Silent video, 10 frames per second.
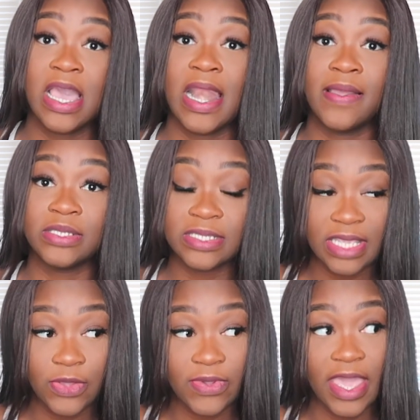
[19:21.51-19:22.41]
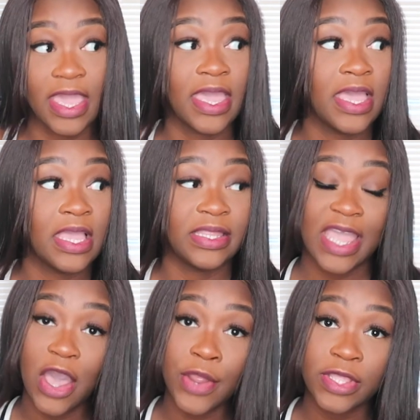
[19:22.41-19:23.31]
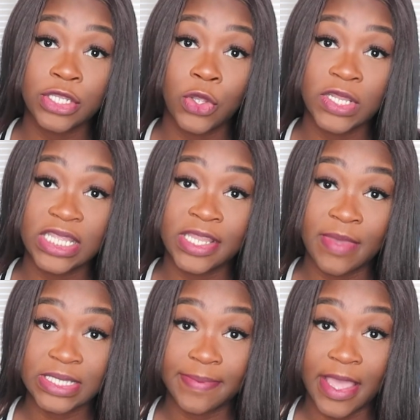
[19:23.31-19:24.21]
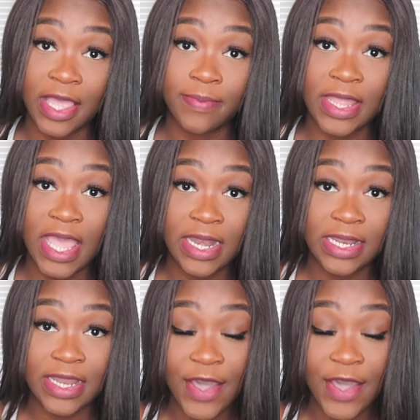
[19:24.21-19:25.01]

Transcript: And I was just like, okay, now I really don't need them as a backup plan.